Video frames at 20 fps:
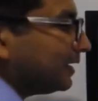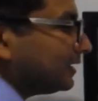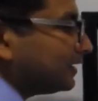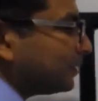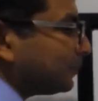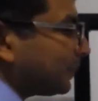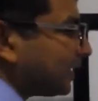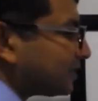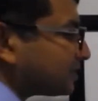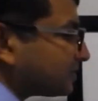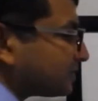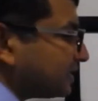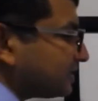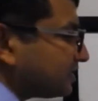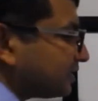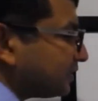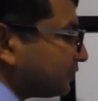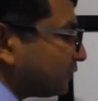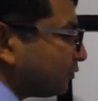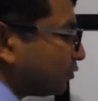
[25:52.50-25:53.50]
In the past tense,
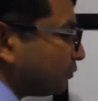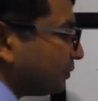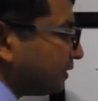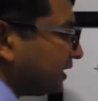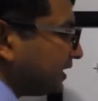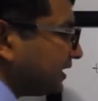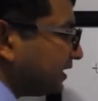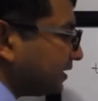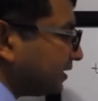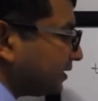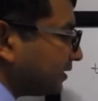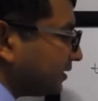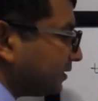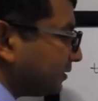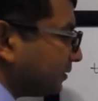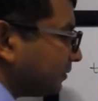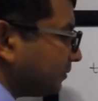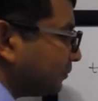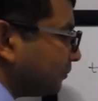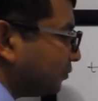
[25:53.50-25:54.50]
it would be
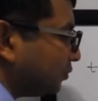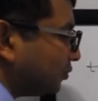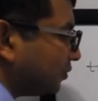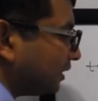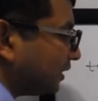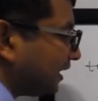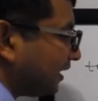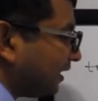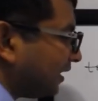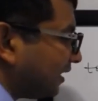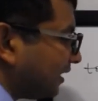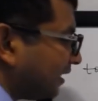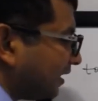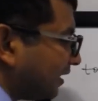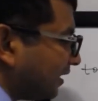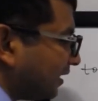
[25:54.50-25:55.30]
bhula.